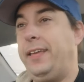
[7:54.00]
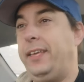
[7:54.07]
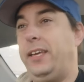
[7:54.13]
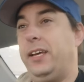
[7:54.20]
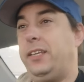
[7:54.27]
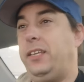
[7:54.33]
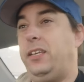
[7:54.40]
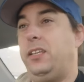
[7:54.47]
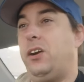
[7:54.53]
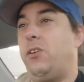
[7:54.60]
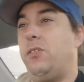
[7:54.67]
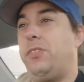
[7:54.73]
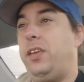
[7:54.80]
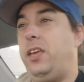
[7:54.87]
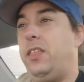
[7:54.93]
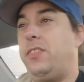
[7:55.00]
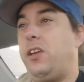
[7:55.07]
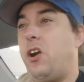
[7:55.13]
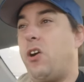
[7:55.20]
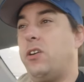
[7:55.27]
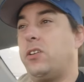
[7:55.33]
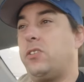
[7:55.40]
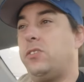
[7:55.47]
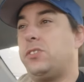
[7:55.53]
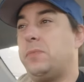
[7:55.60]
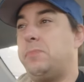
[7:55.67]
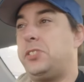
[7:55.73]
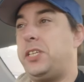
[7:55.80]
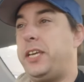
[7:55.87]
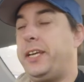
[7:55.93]
you know the the articles
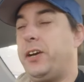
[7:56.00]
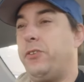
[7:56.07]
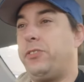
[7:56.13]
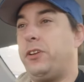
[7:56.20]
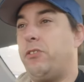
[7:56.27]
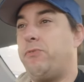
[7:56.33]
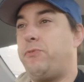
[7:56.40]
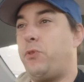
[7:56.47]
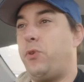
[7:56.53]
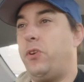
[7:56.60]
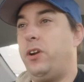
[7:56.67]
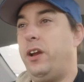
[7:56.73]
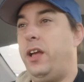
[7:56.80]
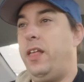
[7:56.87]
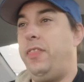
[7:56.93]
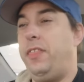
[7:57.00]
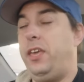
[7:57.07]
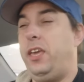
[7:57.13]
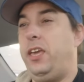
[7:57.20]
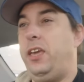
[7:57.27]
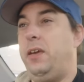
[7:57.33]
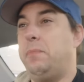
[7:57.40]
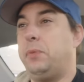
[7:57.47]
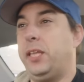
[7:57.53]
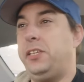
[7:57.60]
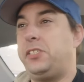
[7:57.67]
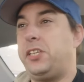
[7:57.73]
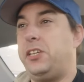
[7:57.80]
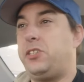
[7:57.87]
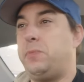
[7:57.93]
i'm seeing out there for the
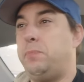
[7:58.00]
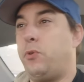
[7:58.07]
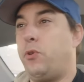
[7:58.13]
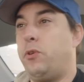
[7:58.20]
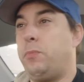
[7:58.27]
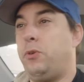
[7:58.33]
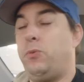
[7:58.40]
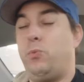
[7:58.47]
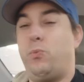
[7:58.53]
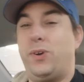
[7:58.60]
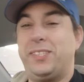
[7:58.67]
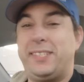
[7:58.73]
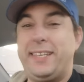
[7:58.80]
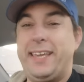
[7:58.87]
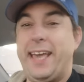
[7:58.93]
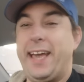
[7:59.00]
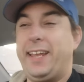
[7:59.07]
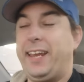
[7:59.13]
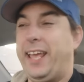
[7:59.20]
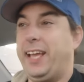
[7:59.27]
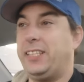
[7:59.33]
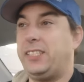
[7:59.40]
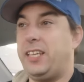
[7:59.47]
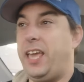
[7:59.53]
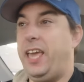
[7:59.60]
playstation portable once again it's